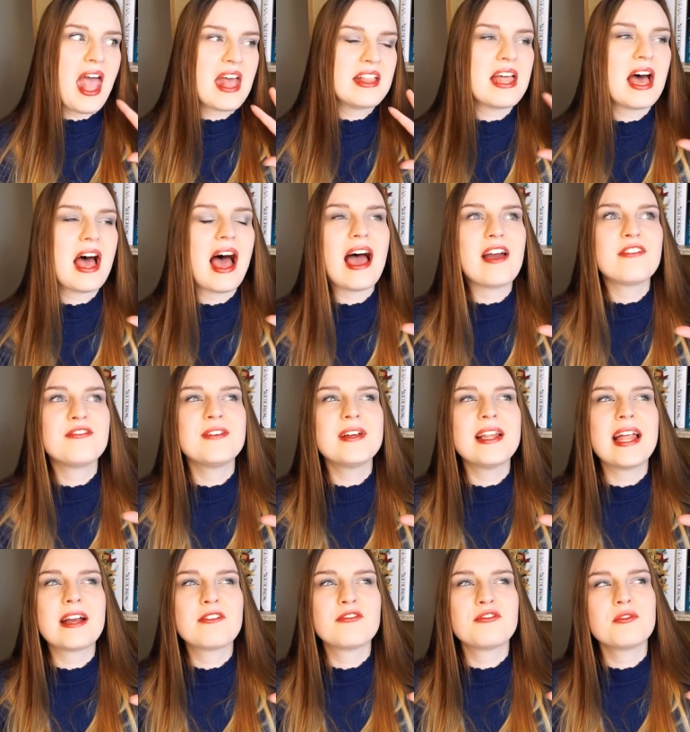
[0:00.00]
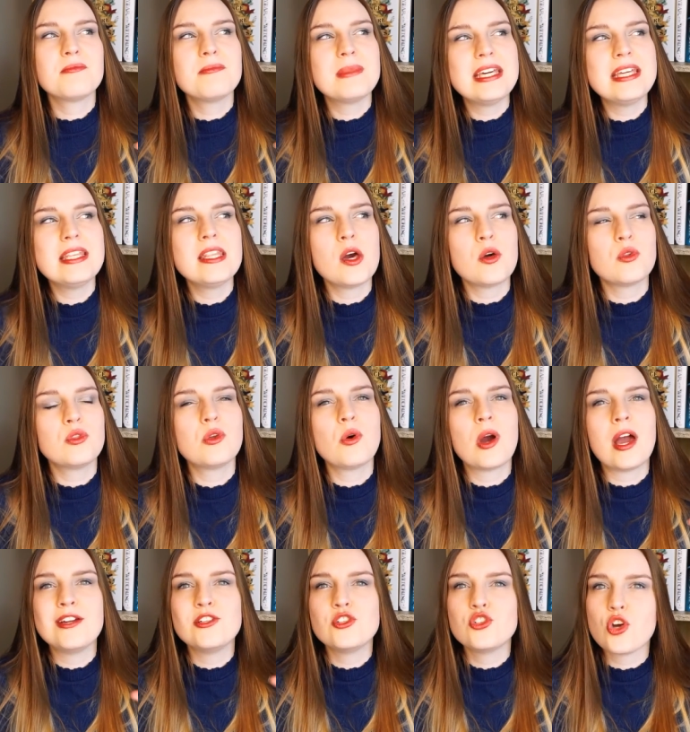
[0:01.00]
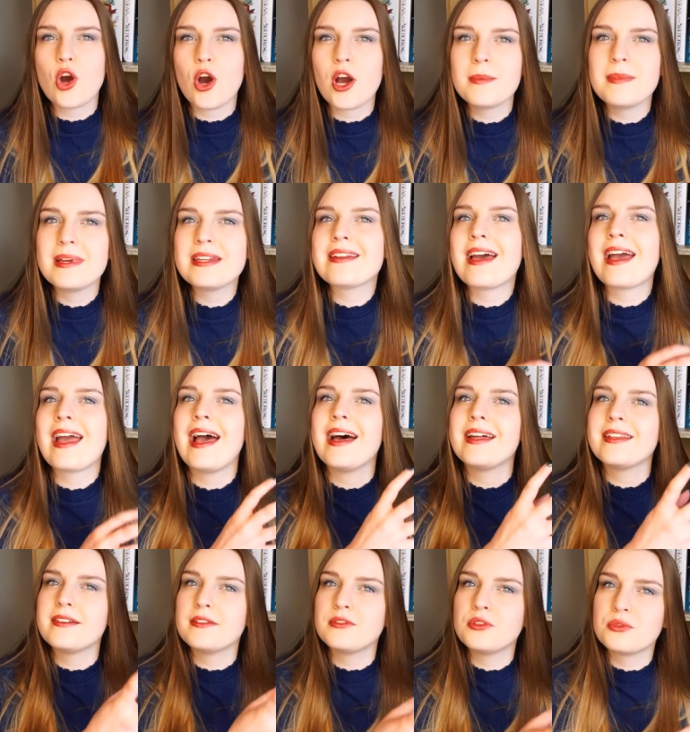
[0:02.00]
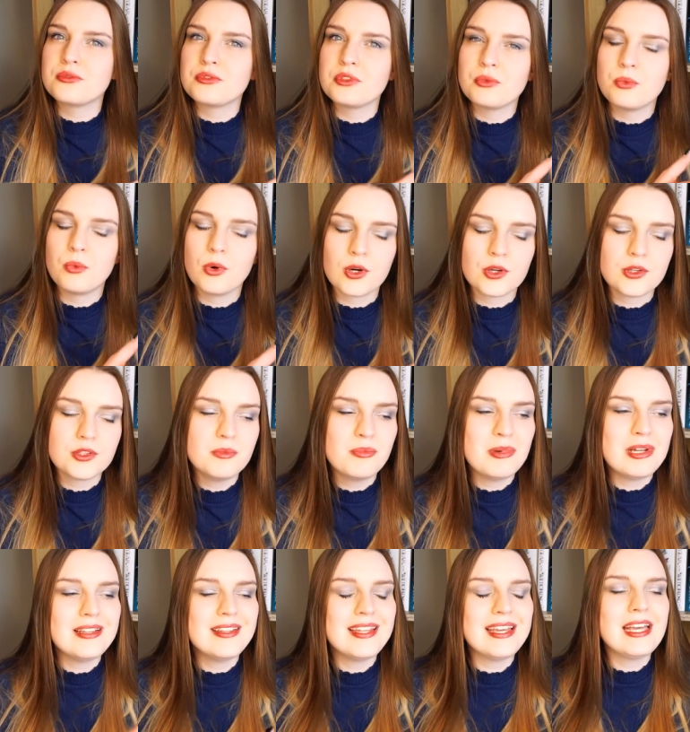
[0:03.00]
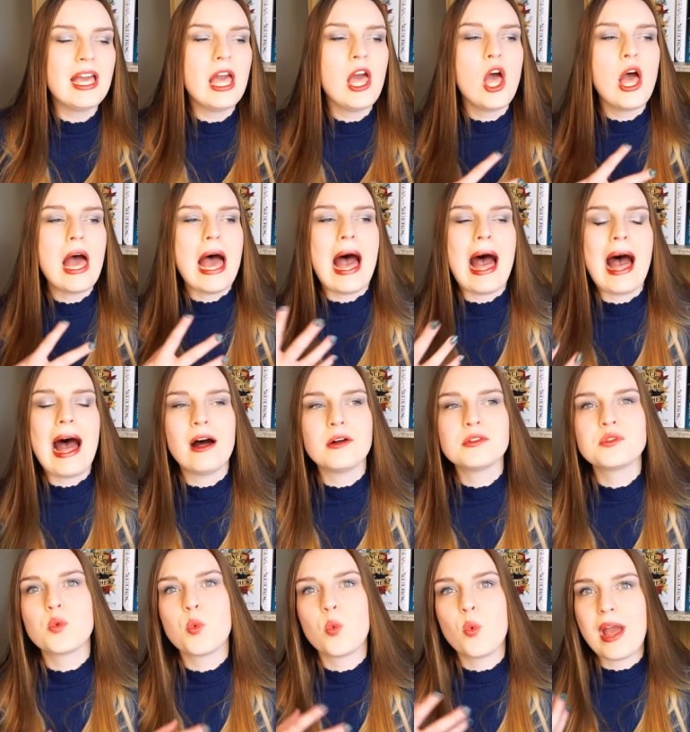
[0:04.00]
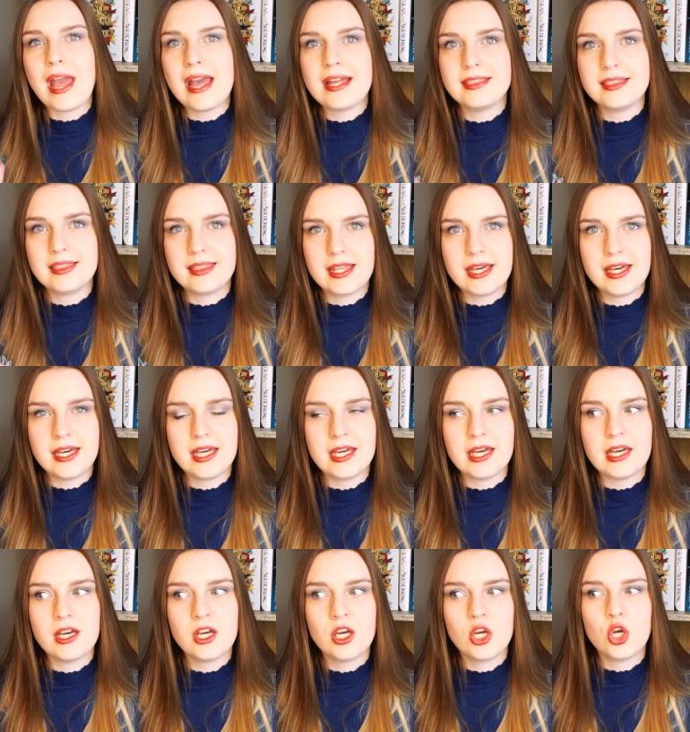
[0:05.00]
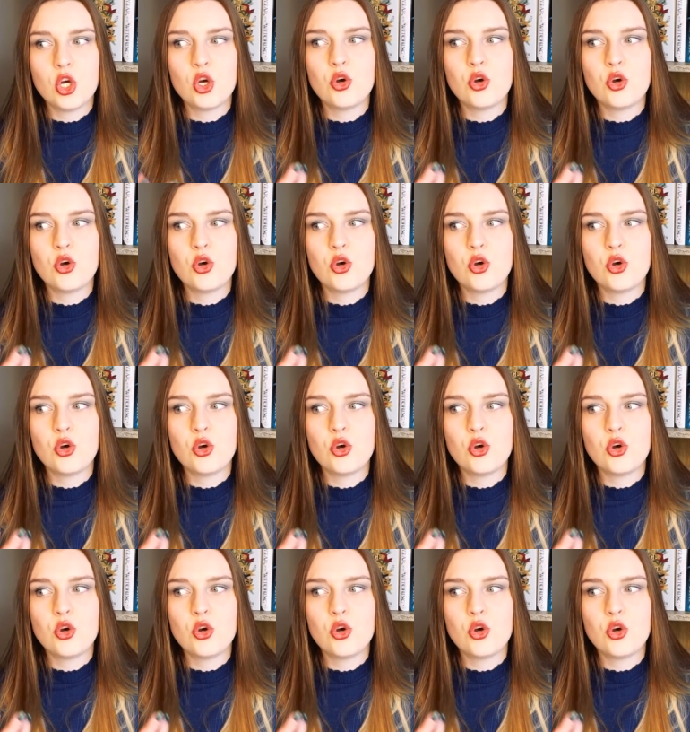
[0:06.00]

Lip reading: And I feel like for me, the enjoyment I had out of the world building outweighed the